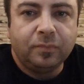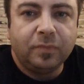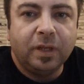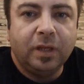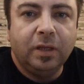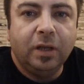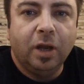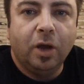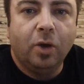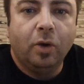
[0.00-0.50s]

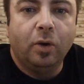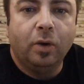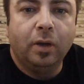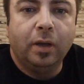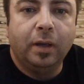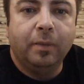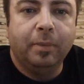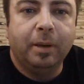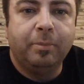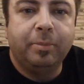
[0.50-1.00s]
you know,
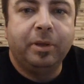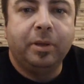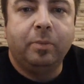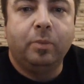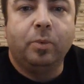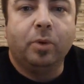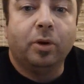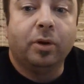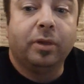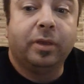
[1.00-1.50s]
it might be
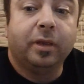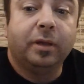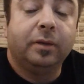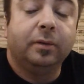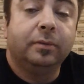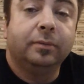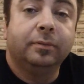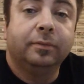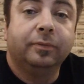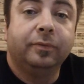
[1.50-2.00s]
worth it
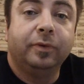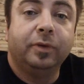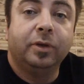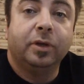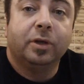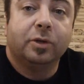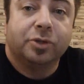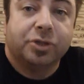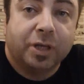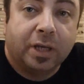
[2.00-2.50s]
for you to
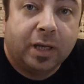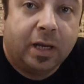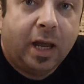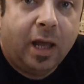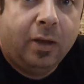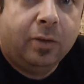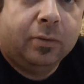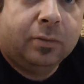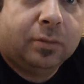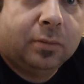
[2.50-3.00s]
go check it
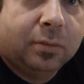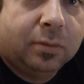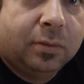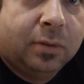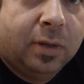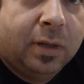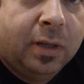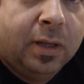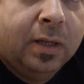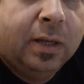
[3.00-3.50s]
out
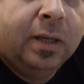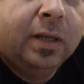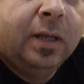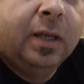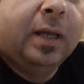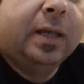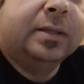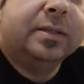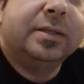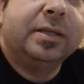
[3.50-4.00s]

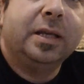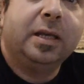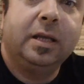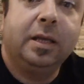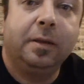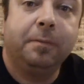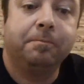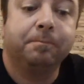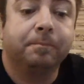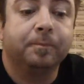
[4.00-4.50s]
and
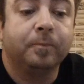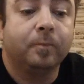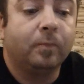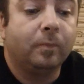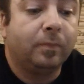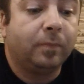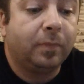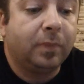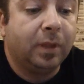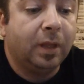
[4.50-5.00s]
see
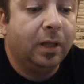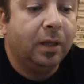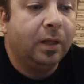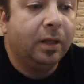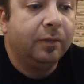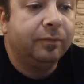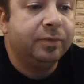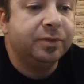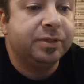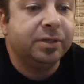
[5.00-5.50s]

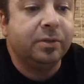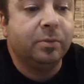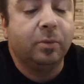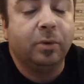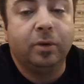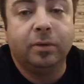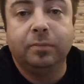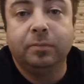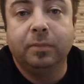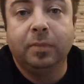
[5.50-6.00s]
if you see
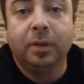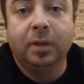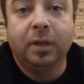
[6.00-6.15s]
one.